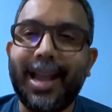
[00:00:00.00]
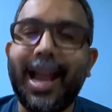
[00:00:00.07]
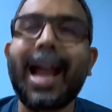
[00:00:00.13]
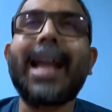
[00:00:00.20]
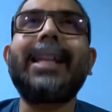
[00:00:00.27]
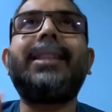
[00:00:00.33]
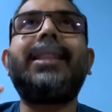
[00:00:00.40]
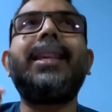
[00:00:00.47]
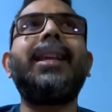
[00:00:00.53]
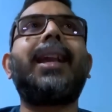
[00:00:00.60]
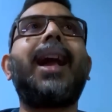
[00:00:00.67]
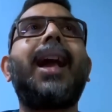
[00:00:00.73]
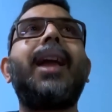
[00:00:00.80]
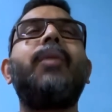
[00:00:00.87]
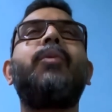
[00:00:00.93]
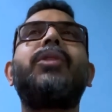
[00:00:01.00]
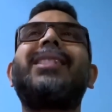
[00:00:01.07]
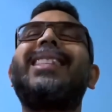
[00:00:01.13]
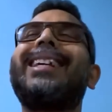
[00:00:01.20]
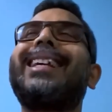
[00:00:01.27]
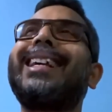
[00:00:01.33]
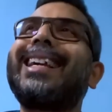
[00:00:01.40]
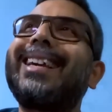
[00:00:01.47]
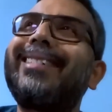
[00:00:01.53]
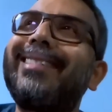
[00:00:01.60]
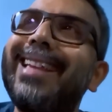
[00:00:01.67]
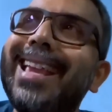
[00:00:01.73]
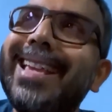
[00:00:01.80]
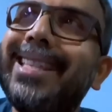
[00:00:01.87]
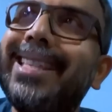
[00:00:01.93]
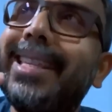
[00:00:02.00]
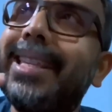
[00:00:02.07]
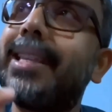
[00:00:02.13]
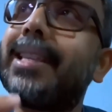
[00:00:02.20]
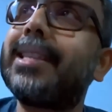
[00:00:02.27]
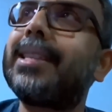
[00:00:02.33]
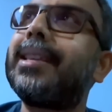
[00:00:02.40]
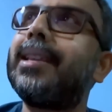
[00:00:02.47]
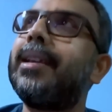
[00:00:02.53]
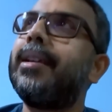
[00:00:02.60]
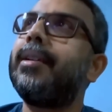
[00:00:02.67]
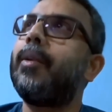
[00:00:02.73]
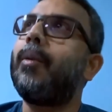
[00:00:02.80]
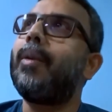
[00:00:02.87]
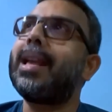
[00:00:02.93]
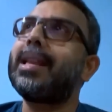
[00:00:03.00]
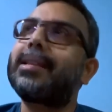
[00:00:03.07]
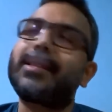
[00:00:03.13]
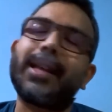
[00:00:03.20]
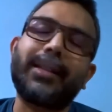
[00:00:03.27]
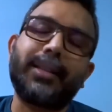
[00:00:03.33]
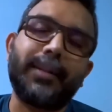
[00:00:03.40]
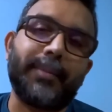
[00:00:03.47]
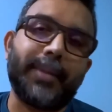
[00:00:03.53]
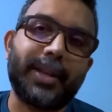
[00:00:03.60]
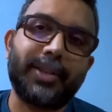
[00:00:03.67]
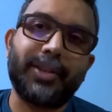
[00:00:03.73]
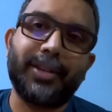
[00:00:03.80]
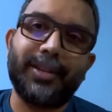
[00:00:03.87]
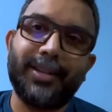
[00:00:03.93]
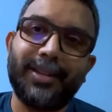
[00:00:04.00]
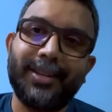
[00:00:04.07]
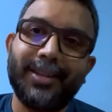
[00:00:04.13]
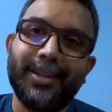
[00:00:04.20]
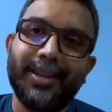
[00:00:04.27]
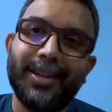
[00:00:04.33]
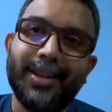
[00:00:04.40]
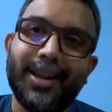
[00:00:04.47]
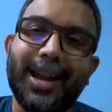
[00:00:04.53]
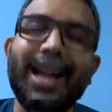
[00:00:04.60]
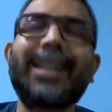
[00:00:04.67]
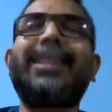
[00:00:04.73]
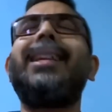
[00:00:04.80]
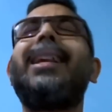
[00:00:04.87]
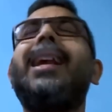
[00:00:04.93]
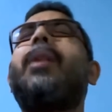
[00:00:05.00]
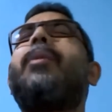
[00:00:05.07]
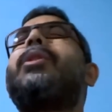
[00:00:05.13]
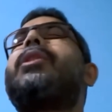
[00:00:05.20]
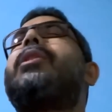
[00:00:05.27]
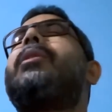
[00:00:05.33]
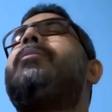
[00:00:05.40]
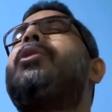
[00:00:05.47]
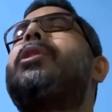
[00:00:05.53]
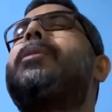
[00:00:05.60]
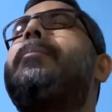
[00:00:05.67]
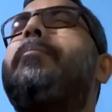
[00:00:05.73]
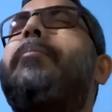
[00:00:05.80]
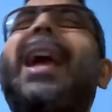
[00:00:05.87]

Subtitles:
I think I was the craziest when I started my journey. I think I was the most